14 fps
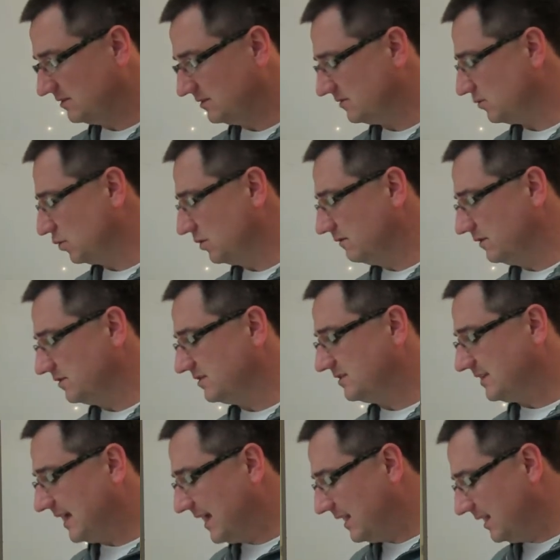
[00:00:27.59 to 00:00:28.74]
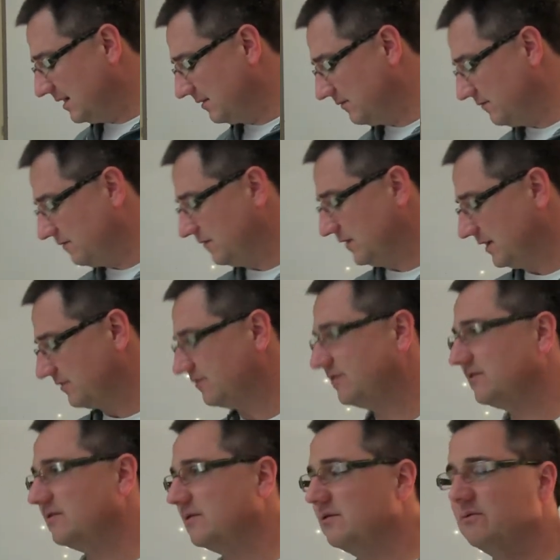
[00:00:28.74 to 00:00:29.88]
sort of a static,
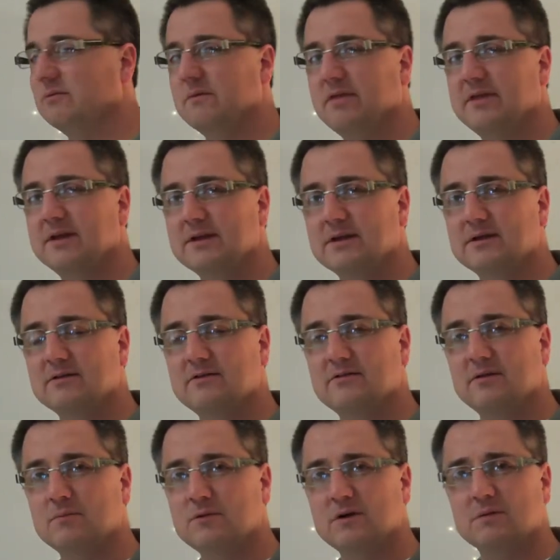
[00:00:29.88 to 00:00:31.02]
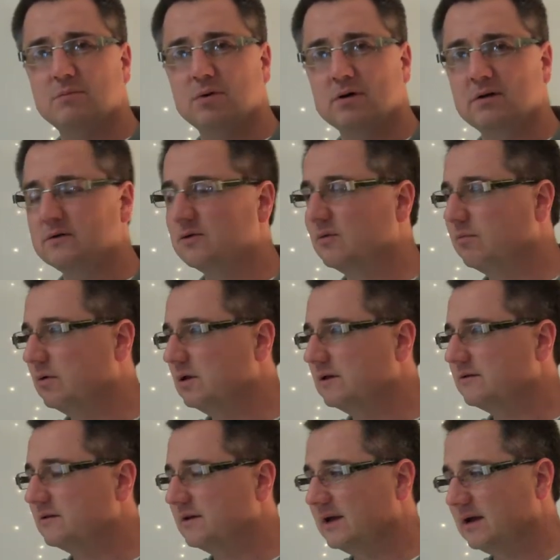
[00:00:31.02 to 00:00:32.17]
fixed thing. It's something you can put into a
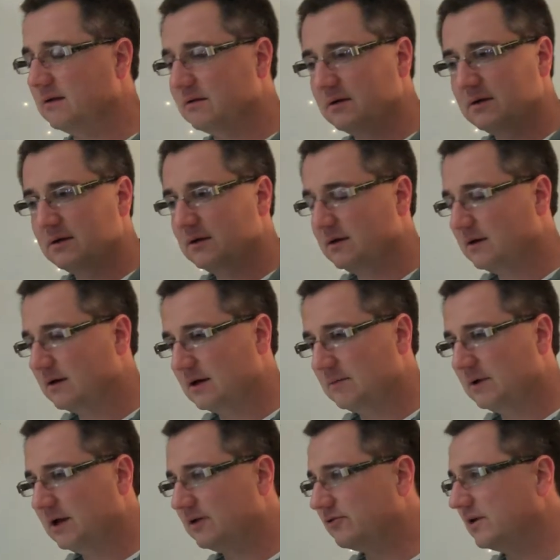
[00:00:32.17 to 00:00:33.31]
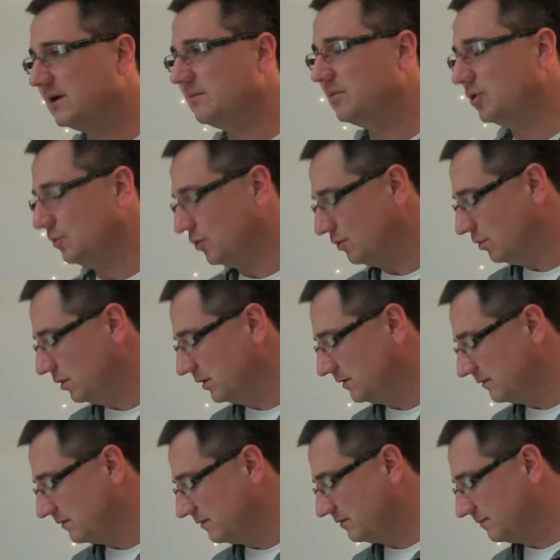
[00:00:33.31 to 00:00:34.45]
bulletin. Now, I'm not trying to poo-poo
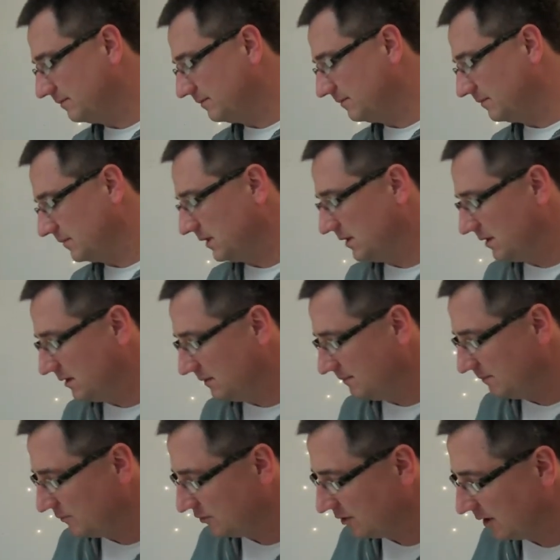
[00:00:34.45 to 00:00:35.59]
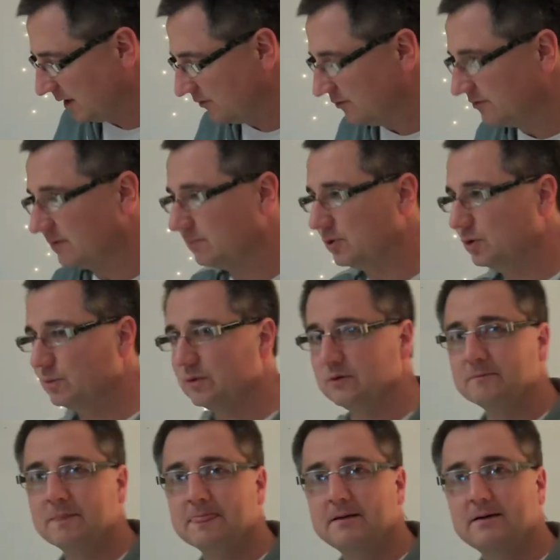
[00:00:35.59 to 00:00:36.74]
bulletins. Sorry, I just said poo-poo.
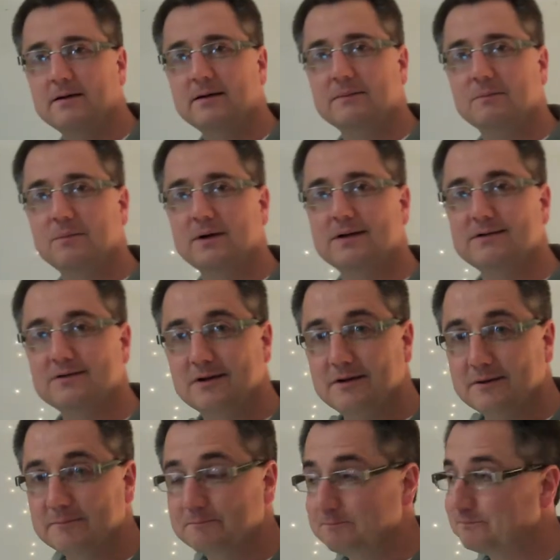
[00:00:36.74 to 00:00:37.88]
But I